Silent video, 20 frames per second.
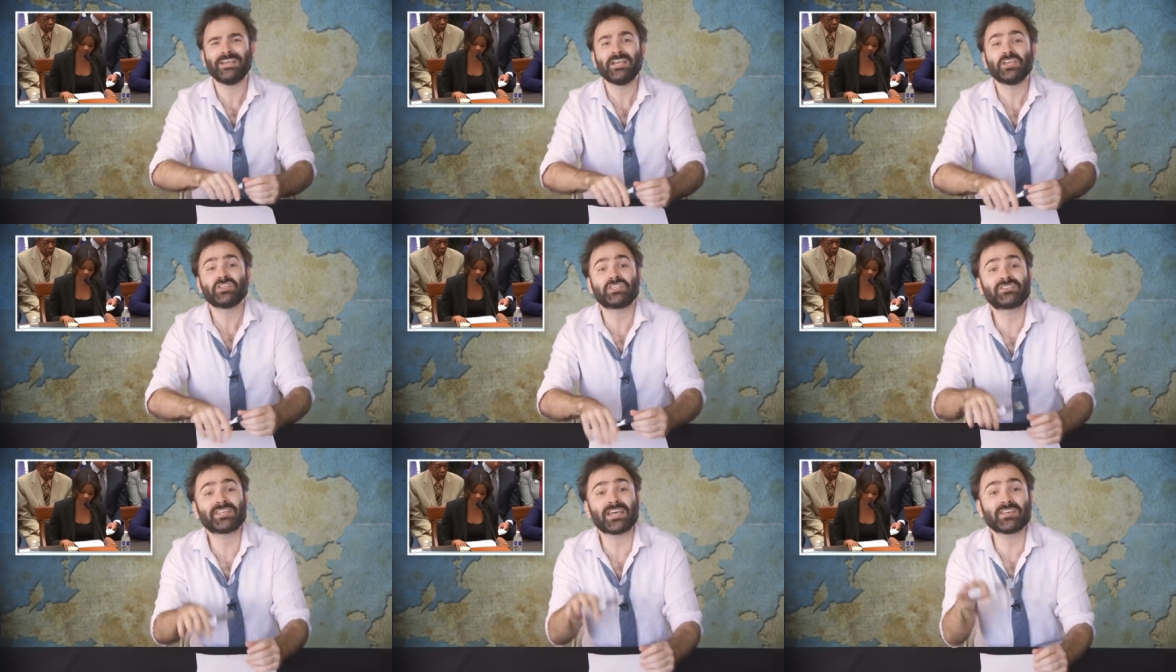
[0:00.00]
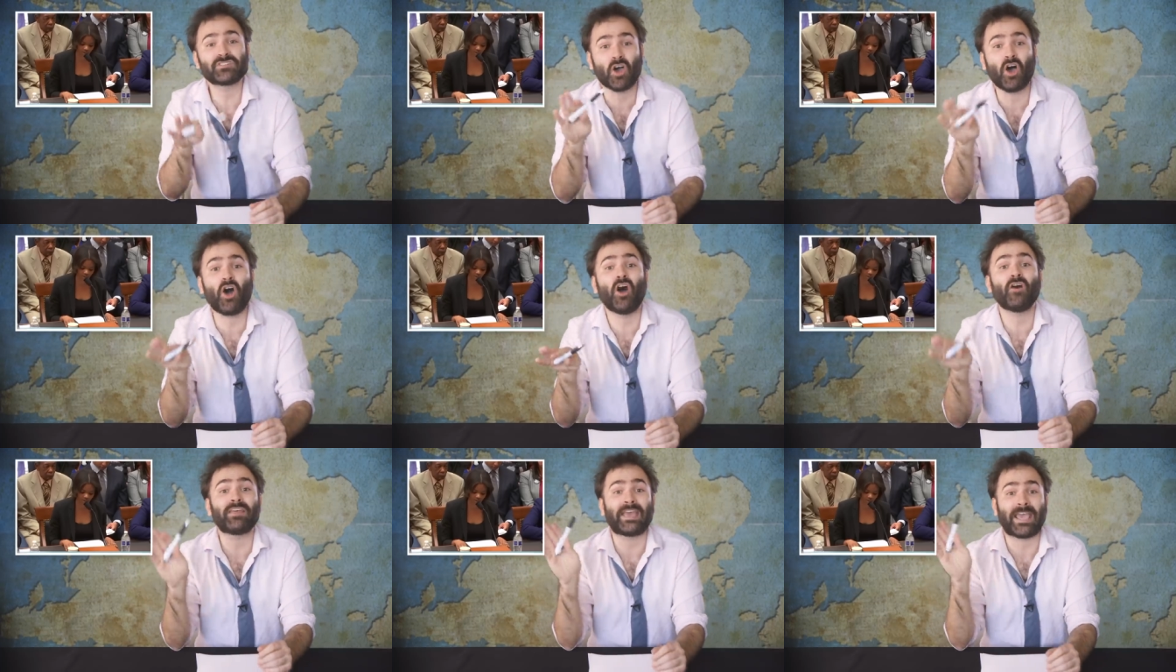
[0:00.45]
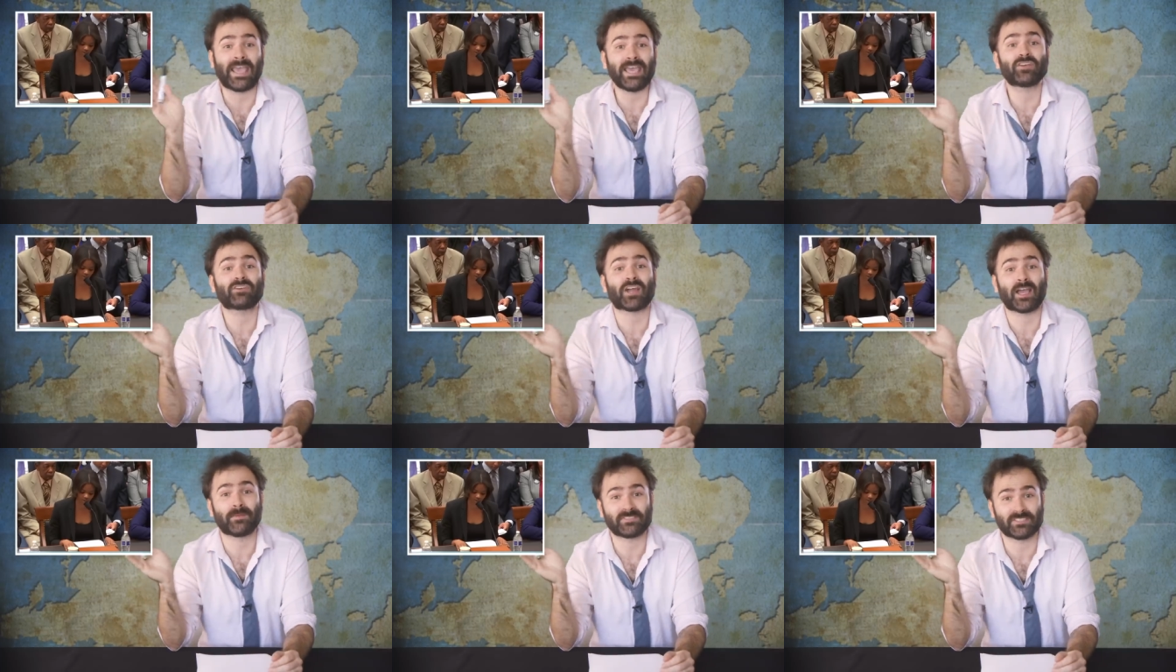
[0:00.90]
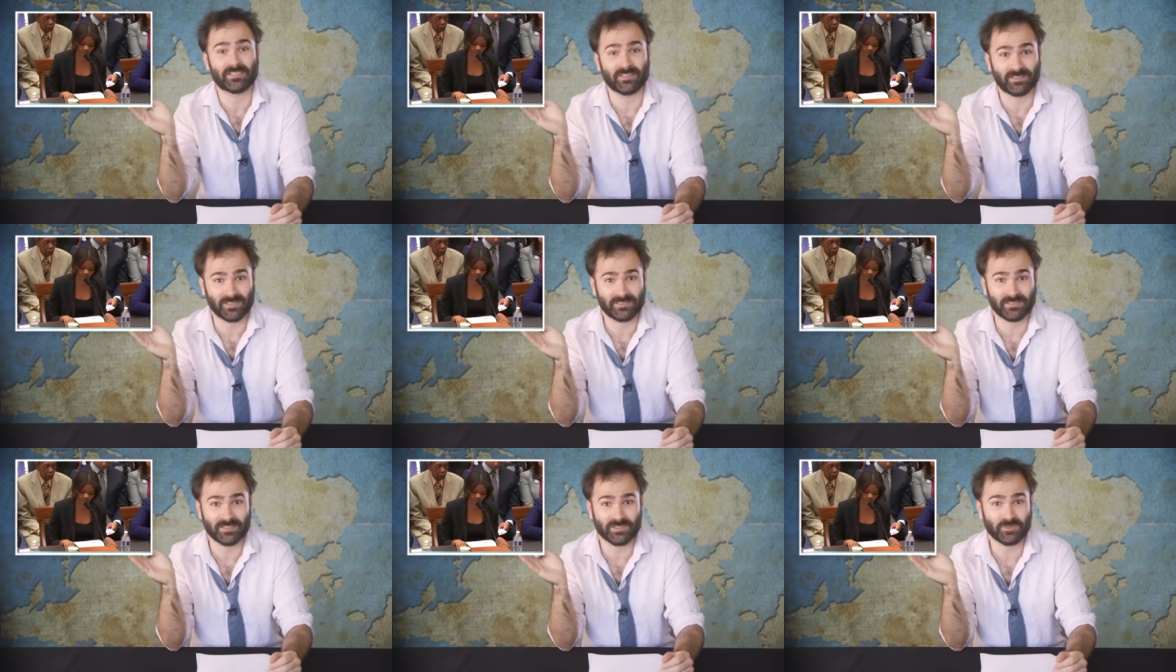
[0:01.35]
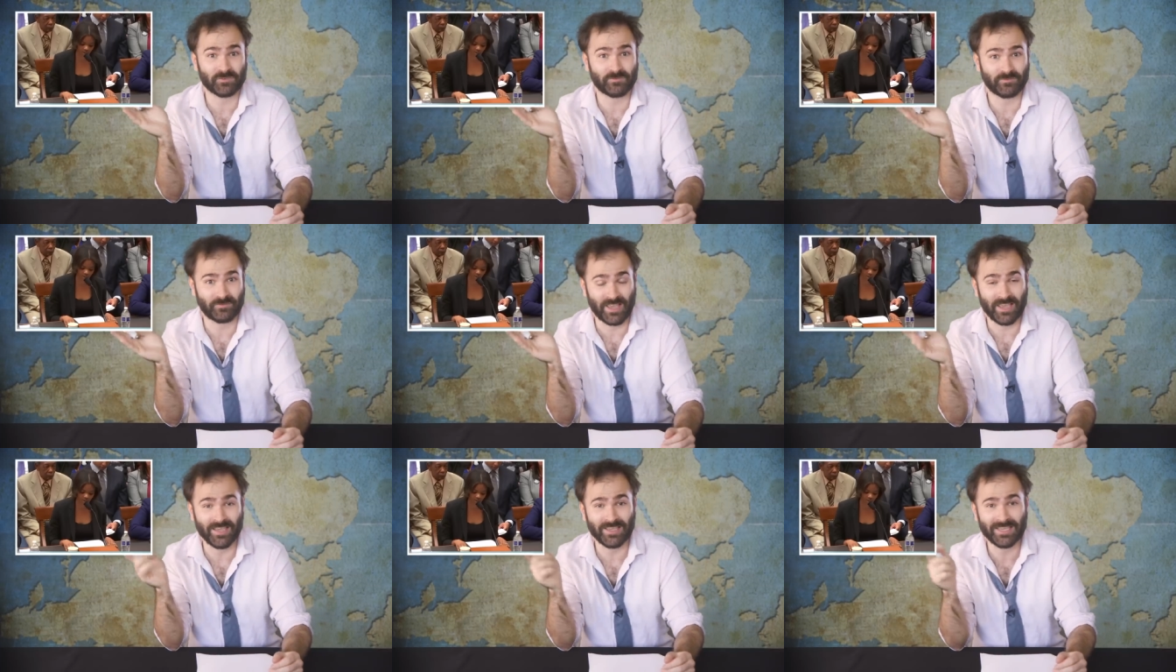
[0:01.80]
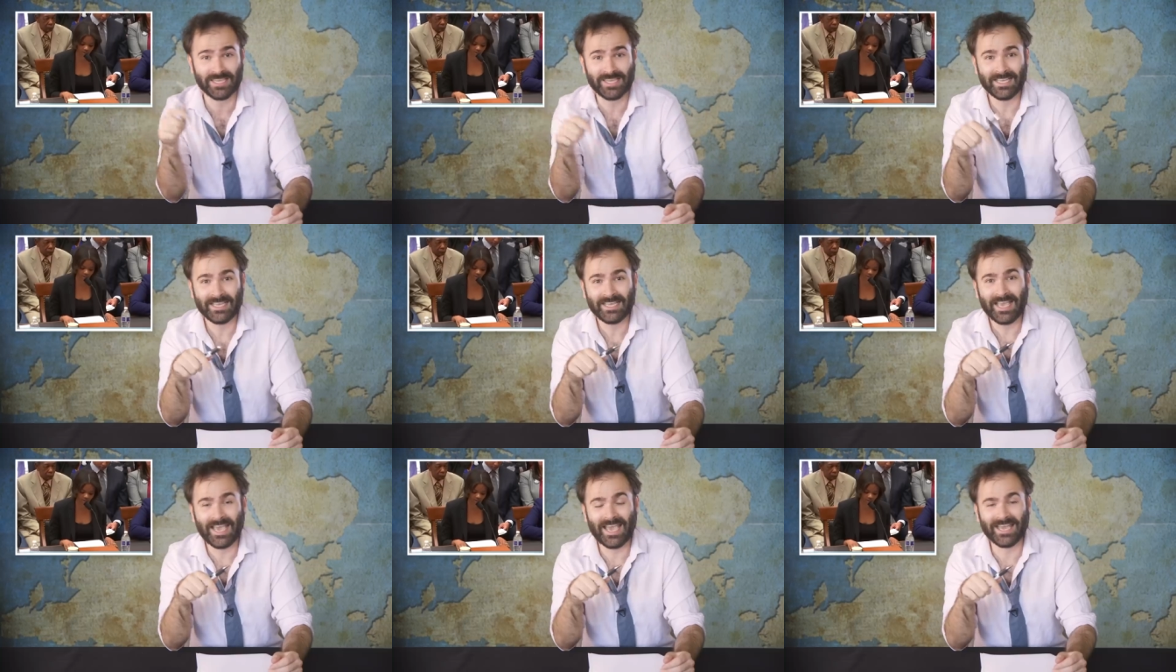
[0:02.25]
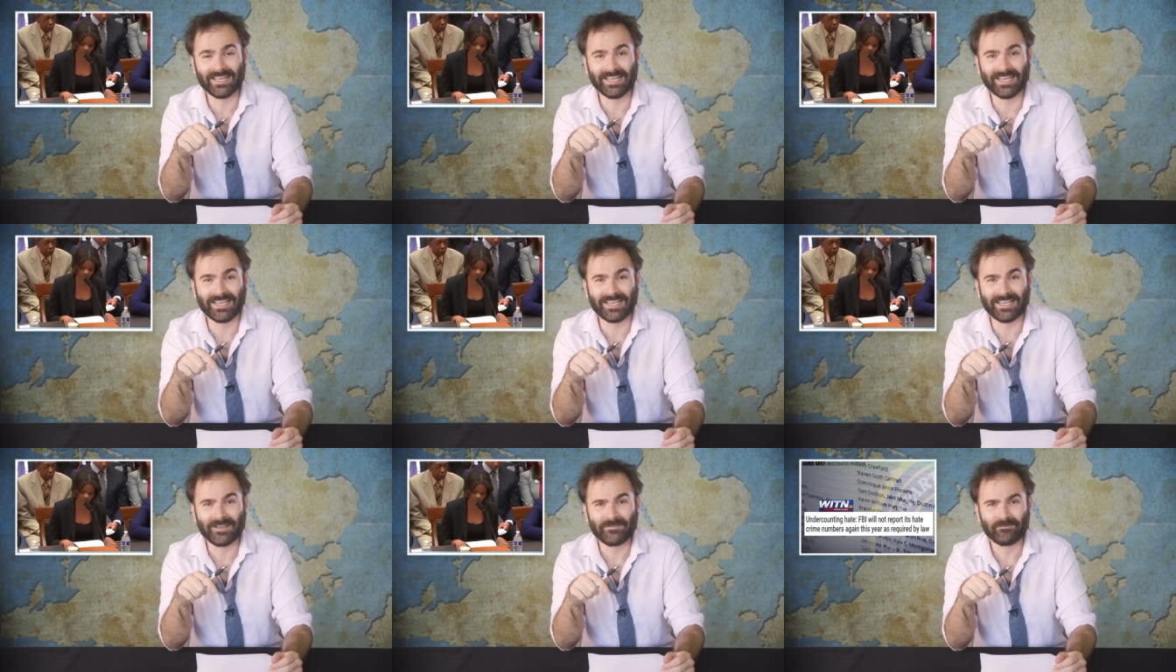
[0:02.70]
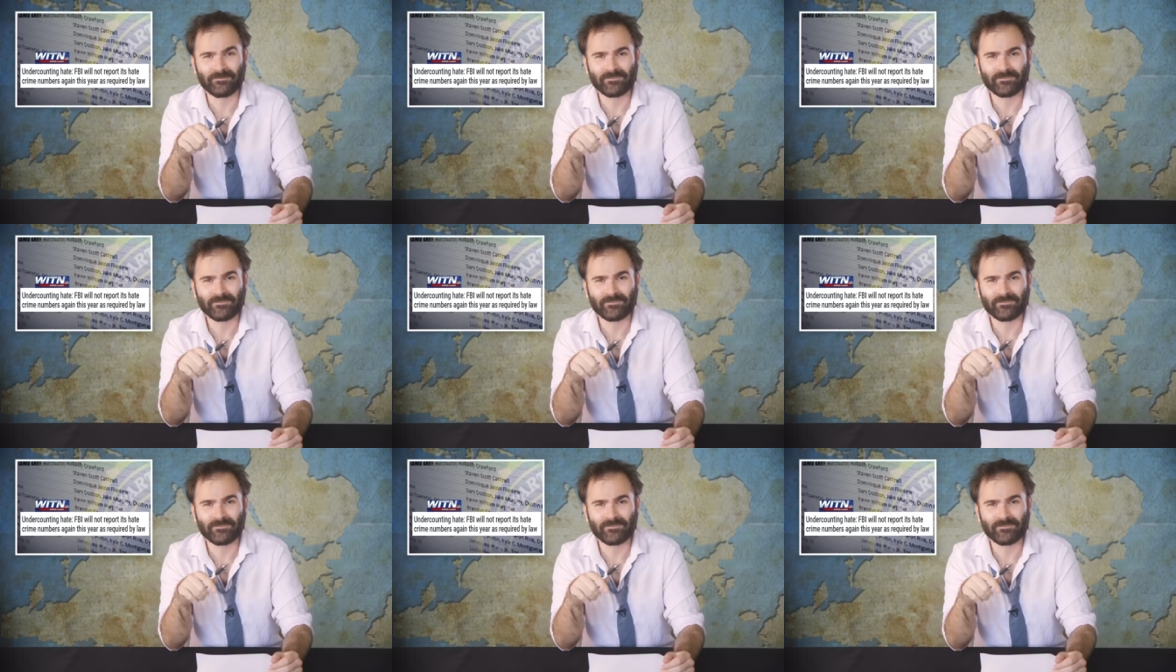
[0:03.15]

She says all the hate crime statistics are fake, and like,